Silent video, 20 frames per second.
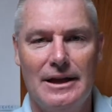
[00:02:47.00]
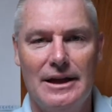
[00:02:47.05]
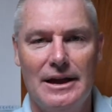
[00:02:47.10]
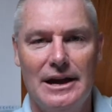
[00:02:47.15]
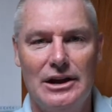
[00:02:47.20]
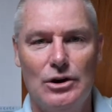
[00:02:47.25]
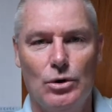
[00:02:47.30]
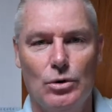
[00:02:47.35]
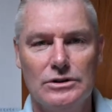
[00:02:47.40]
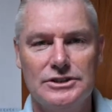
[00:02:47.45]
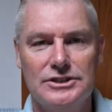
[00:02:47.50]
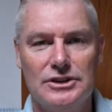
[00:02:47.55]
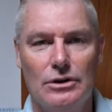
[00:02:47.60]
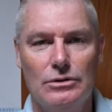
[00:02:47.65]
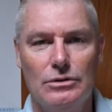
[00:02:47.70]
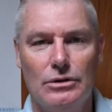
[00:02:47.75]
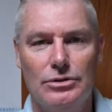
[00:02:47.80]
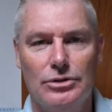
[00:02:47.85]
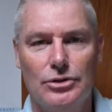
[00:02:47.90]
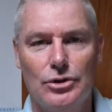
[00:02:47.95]
And also
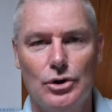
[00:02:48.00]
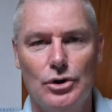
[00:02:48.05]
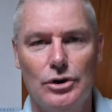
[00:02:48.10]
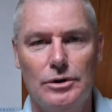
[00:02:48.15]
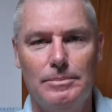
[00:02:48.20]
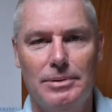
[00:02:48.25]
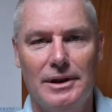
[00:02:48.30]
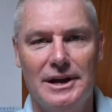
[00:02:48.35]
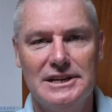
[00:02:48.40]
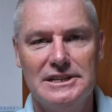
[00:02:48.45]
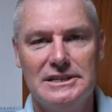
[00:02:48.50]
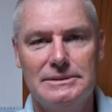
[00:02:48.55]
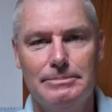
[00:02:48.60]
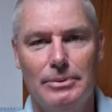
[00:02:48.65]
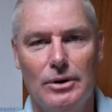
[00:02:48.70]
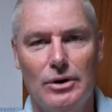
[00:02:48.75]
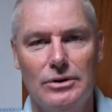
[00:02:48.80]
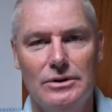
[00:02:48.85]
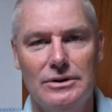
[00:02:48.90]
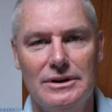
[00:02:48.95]
the third place
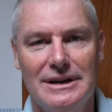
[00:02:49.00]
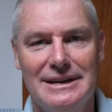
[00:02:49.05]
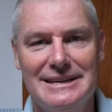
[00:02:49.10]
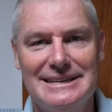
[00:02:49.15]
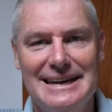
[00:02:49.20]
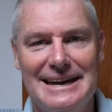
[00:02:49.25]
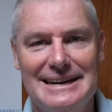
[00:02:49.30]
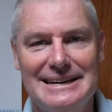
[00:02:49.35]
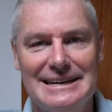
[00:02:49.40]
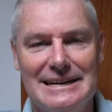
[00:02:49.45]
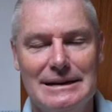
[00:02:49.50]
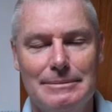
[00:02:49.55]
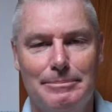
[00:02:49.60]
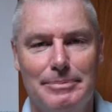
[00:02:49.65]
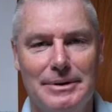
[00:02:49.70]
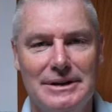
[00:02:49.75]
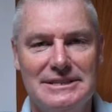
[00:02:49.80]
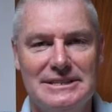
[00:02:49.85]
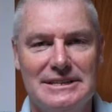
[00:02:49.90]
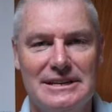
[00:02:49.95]
boat, Yannick
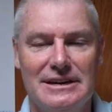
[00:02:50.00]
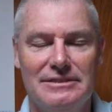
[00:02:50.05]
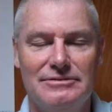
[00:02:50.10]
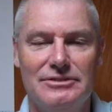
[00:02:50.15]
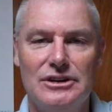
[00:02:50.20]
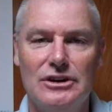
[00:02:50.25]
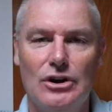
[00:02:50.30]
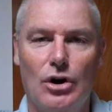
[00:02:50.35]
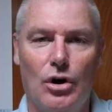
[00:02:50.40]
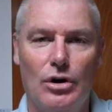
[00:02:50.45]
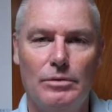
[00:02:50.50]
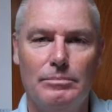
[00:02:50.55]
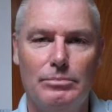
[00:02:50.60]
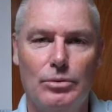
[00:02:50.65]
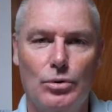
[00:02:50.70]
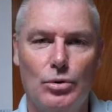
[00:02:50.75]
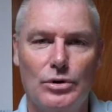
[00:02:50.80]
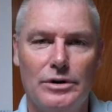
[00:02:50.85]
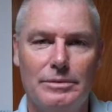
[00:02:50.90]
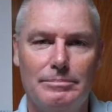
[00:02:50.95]
Bestaven, on
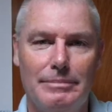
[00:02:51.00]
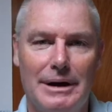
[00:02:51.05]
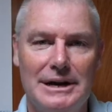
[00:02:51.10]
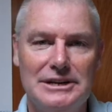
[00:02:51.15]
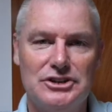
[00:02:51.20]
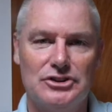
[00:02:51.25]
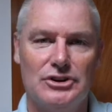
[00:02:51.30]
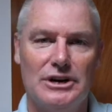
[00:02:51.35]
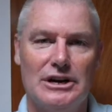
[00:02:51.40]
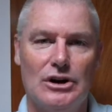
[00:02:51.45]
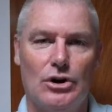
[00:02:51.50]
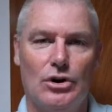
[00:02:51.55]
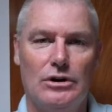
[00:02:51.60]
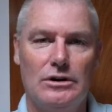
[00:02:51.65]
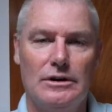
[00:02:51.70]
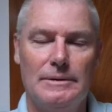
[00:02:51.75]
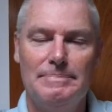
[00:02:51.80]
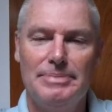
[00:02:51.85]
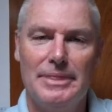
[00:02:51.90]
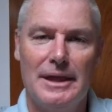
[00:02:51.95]
board
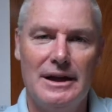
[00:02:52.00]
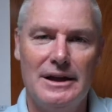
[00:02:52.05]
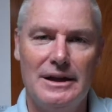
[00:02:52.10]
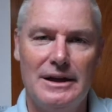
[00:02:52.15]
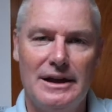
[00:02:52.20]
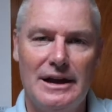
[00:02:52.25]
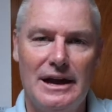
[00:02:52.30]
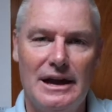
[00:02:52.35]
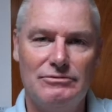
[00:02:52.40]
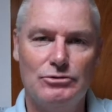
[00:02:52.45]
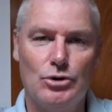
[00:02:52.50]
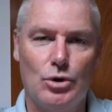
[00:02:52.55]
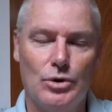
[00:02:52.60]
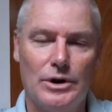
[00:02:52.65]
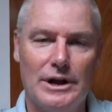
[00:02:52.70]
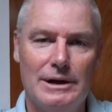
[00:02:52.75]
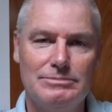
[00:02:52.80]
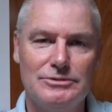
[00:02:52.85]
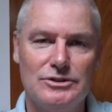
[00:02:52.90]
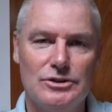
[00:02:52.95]
Maitrecock, have
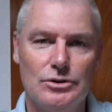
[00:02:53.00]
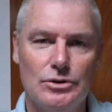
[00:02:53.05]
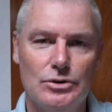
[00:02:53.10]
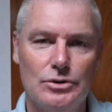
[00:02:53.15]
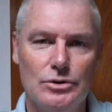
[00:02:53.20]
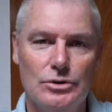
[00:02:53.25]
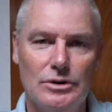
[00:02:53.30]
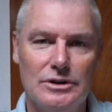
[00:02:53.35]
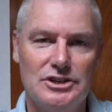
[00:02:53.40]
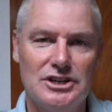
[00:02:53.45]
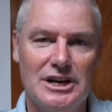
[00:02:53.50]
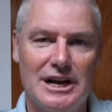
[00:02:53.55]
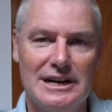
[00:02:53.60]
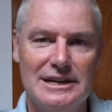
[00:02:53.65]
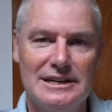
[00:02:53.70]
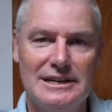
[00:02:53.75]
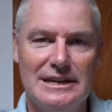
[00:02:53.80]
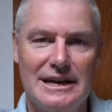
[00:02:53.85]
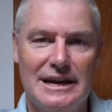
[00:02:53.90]
caught up to Charlie,